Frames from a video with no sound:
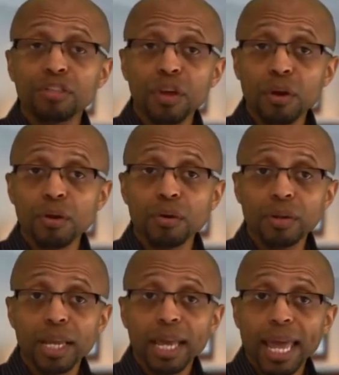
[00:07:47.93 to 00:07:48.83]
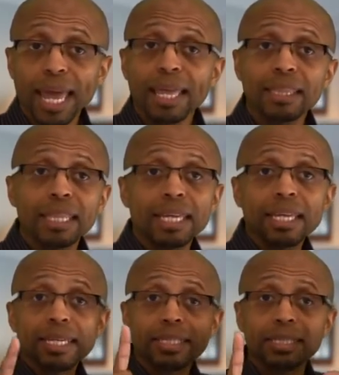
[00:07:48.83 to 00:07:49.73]
third, and the
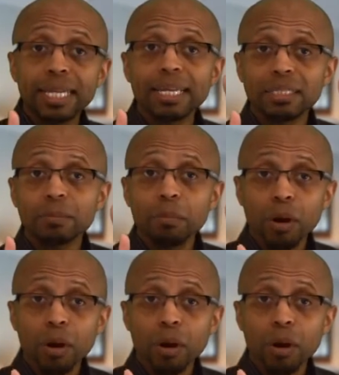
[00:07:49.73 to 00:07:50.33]
6th